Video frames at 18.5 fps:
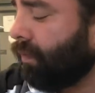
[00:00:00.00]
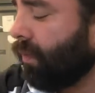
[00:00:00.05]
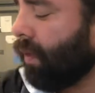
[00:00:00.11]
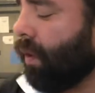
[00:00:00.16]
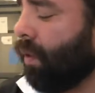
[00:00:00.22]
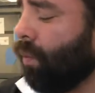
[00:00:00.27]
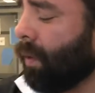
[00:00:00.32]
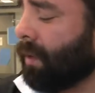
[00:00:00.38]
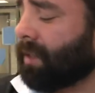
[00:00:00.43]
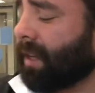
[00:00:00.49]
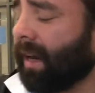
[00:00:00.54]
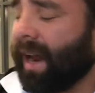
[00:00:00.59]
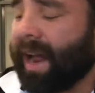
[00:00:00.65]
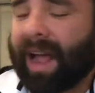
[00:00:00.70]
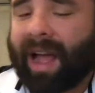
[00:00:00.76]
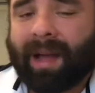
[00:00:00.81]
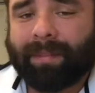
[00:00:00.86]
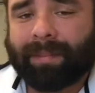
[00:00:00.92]
what's going to
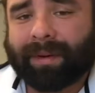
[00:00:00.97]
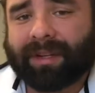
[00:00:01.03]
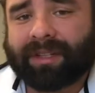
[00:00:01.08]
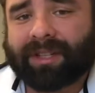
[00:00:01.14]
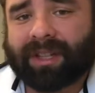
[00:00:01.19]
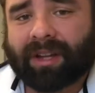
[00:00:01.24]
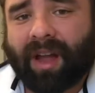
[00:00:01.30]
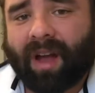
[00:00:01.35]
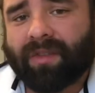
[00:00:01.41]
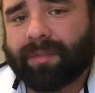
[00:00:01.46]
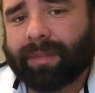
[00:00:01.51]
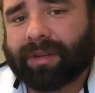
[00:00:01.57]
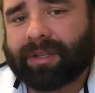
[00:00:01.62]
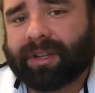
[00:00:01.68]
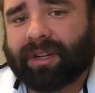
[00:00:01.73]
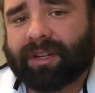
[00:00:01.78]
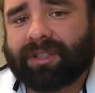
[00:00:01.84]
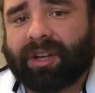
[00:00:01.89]
happen is the government's
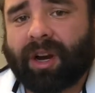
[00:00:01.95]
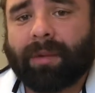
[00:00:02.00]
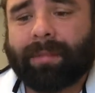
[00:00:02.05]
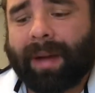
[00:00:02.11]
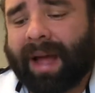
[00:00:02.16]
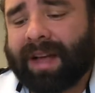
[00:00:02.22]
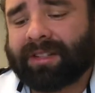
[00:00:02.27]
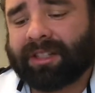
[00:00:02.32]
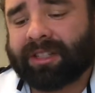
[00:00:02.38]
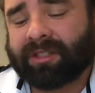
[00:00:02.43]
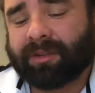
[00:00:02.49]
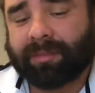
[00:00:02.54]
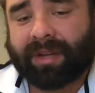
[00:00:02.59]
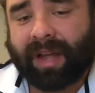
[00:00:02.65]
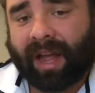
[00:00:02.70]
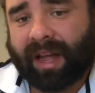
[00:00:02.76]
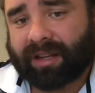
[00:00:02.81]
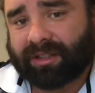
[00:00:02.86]
going to start passing some
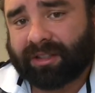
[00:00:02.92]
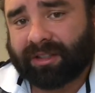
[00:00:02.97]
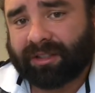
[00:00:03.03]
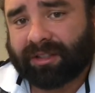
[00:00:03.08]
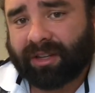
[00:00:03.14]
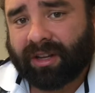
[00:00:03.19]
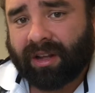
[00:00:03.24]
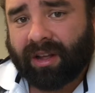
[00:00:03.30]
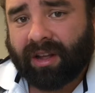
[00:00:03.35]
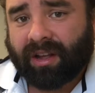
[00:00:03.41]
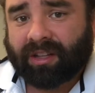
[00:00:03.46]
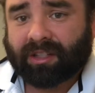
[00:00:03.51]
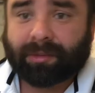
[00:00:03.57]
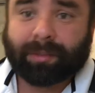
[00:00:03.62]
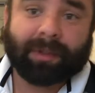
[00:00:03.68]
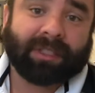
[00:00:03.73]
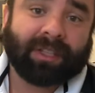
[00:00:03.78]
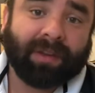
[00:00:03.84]
taxes.
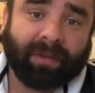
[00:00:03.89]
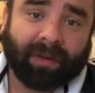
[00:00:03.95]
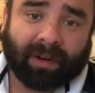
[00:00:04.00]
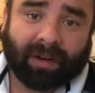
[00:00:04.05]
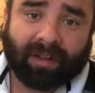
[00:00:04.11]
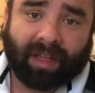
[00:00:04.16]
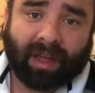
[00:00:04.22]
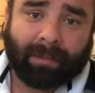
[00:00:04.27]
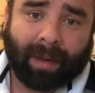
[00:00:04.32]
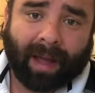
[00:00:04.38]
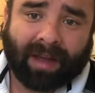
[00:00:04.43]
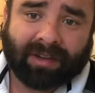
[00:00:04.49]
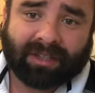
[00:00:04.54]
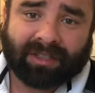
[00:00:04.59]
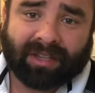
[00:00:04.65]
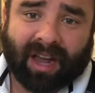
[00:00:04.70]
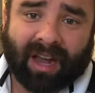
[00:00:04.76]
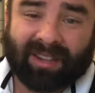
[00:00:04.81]
Specifically, they pass
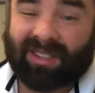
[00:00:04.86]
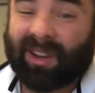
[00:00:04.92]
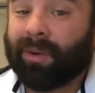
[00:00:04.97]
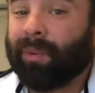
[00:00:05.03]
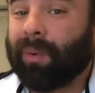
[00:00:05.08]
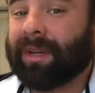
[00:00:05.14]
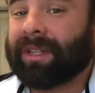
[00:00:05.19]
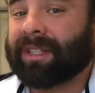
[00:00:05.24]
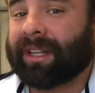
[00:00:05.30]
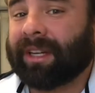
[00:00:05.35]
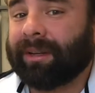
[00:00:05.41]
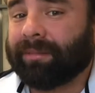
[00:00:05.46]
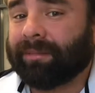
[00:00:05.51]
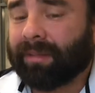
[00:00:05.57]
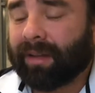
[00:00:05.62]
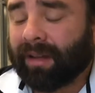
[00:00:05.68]
a tax on whiskey.